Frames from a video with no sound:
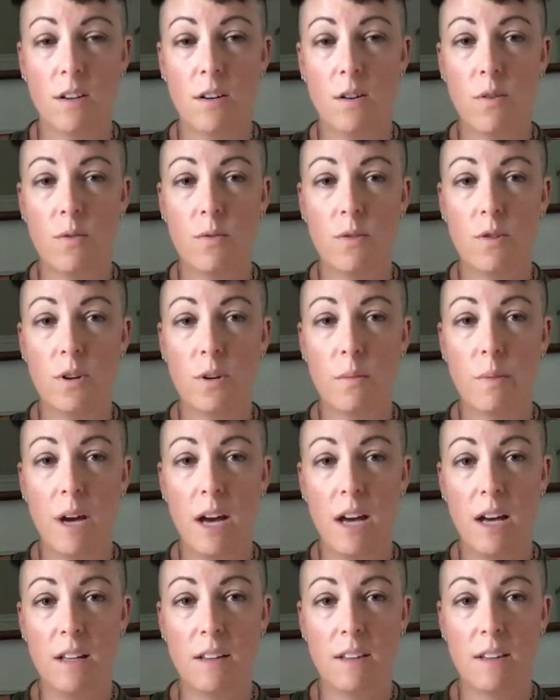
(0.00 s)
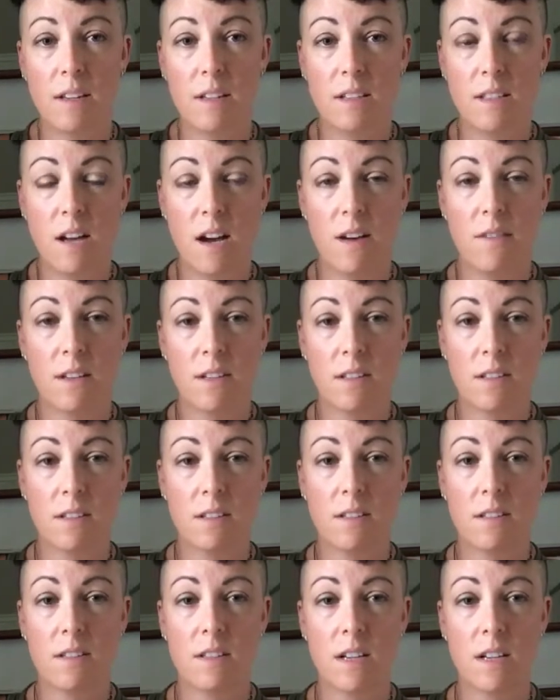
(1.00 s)
older pet that's having
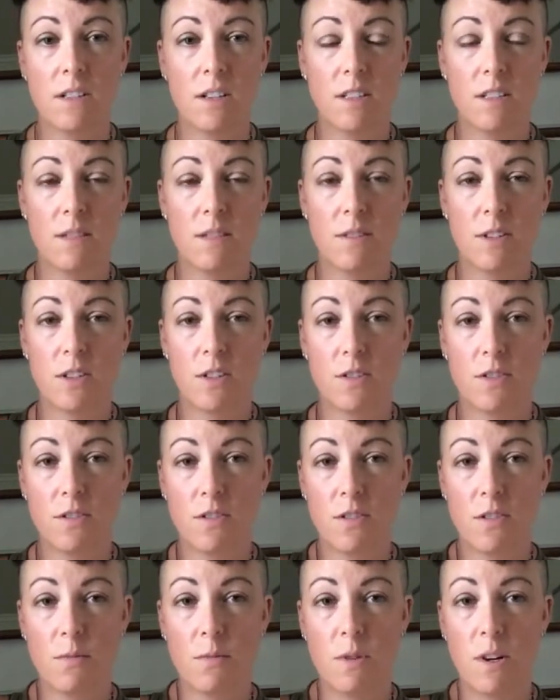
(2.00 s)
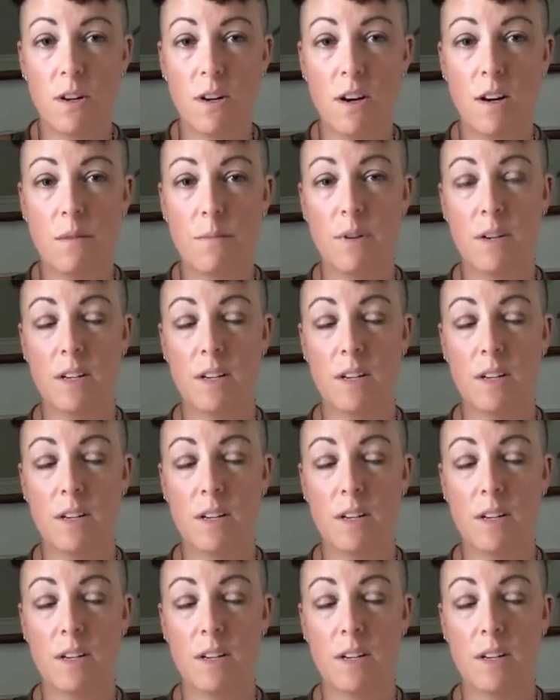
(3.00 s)
digestive issues or whatnot.